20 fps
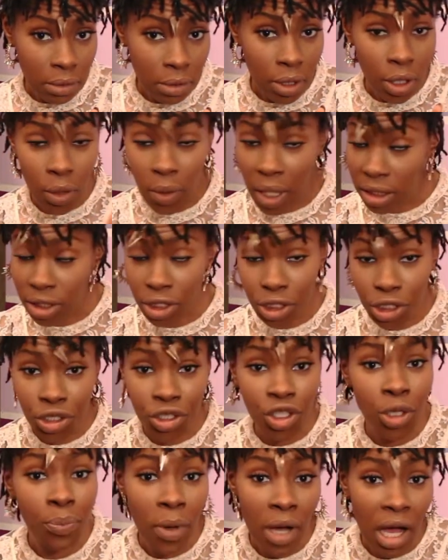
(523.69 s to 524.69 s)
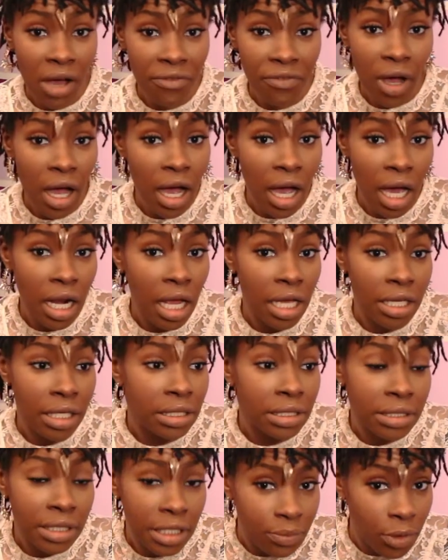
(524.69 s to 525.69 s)
you want to strip off all of
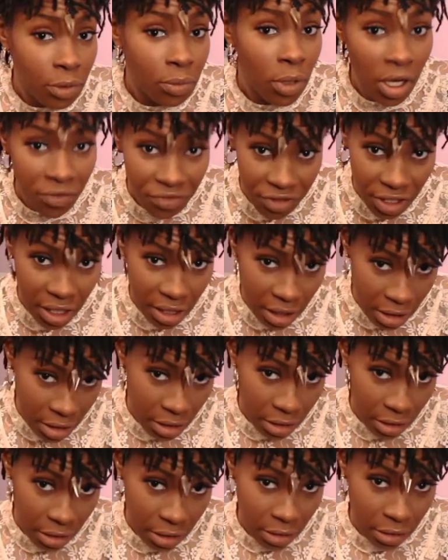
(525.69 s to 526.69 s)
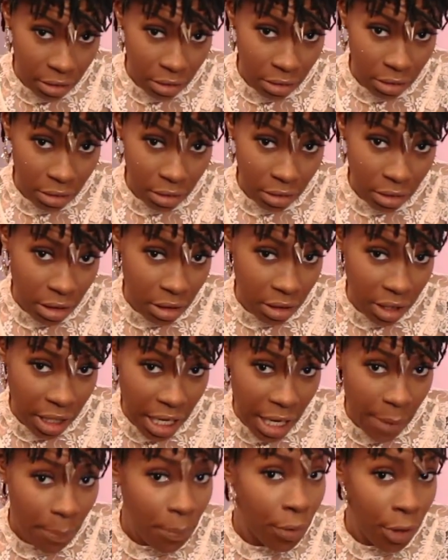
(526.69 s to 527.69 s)
your sebum off your hair.
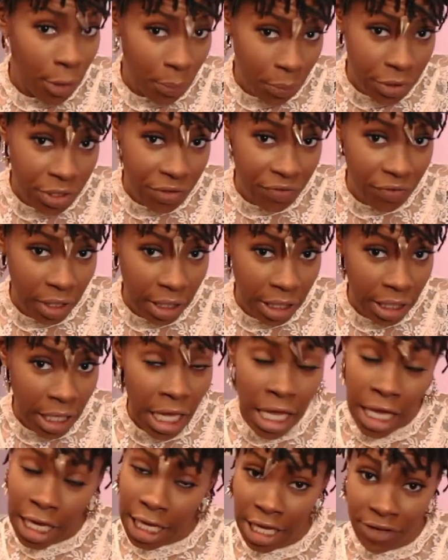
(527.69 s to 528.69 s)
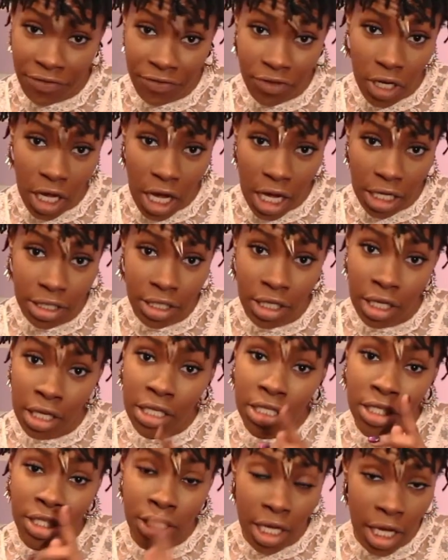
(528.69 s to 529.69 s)
Okay, purposefully. If not,
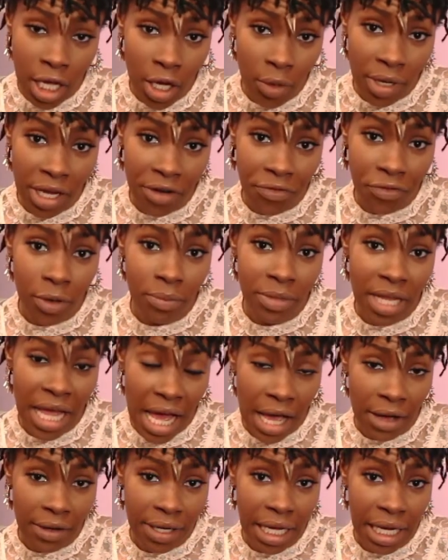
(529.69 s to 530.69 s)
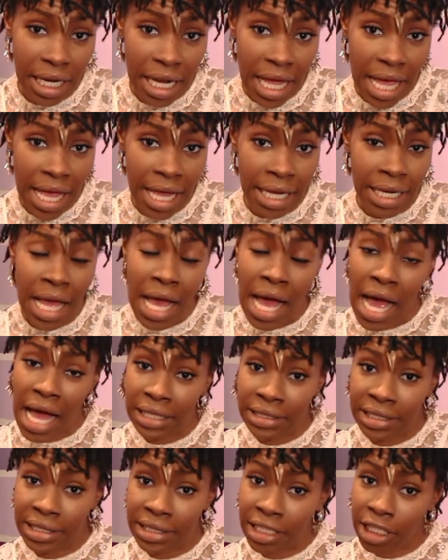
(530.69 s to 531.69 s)
stay away from the alkaline
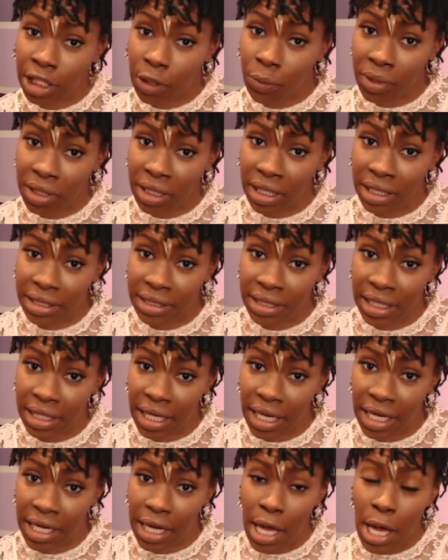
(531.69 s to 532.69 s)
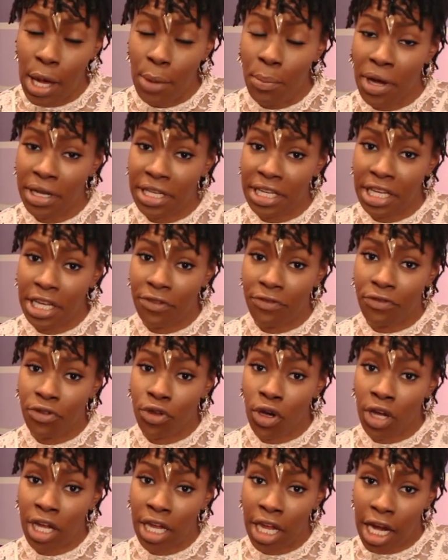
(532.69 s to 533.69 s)
and stick with the acidic. But if
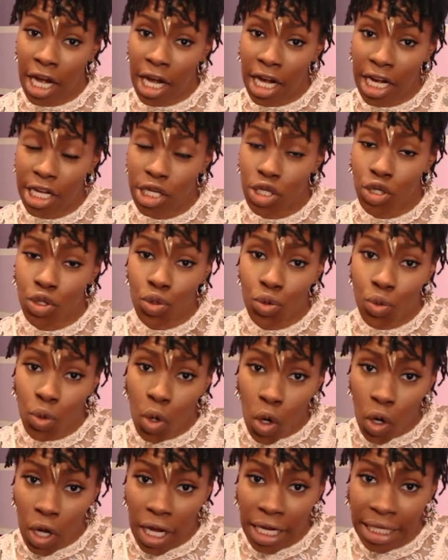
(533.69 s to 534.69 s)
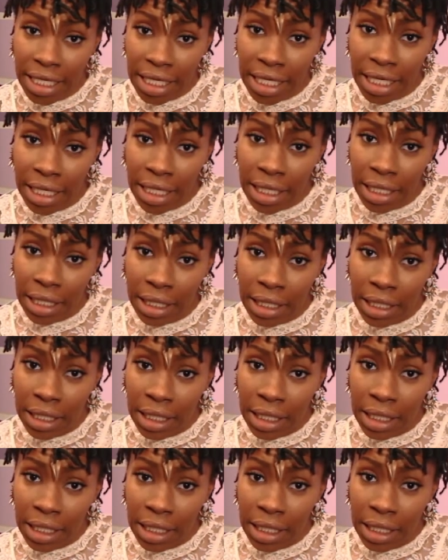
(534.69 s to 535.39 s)
your hair is too oily,